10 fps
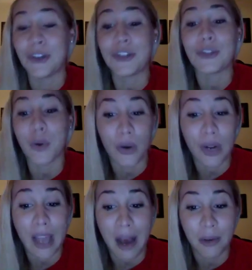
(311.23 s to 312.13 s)
heard a
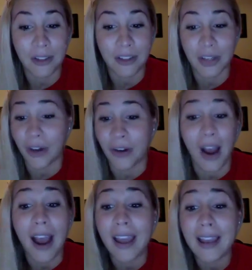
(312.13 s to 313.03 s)
story, I would start
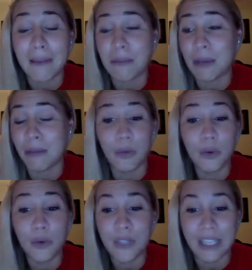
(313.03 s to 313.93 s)
crying and be
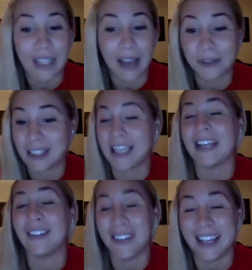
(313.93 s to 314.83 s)
moved. And I was
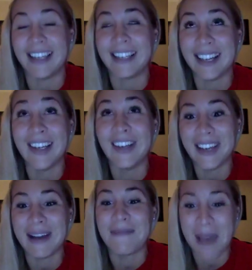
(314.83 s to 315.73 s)
like, okay,
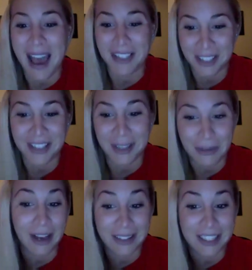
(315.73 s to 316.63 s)
clearly I'm passionate
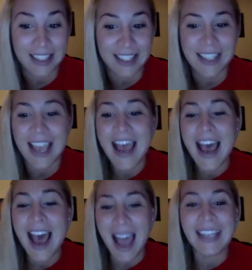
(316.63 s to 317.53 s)
about this.
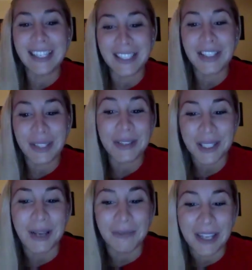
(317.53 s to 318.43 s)
I need to do
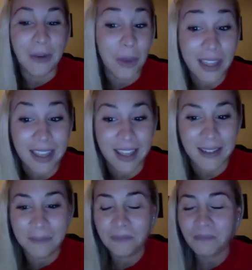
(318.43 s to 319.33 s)
something with it.
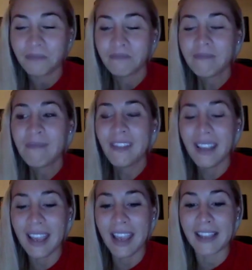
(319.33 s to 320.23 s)

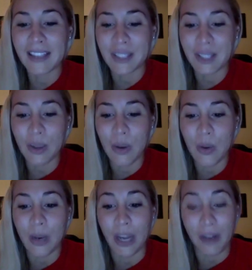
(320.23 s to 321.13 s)
And
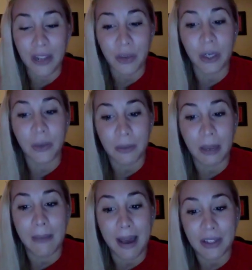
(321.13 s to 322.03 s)
so when I graduated with
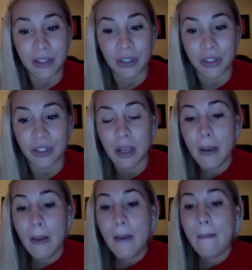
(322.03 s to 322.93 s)
my master's
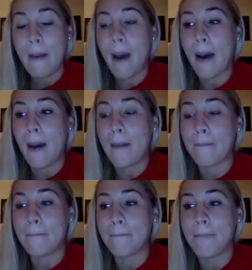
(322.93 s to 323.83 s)

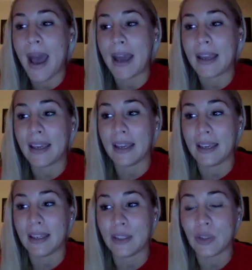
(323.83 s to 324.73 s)
back
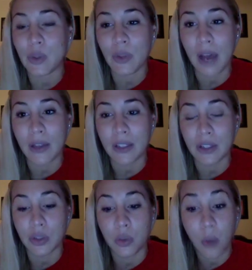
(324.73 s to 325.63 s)
in
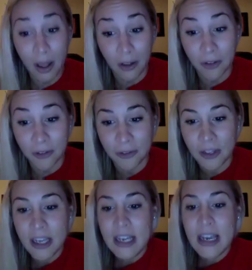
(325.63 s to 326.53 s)
2012,
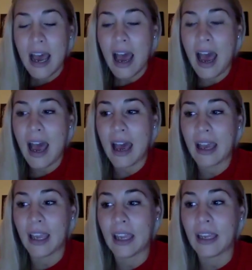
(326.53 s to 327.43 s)

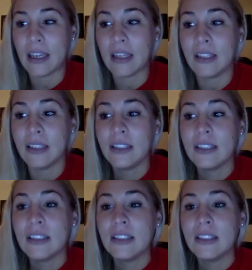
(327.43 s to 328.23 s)
I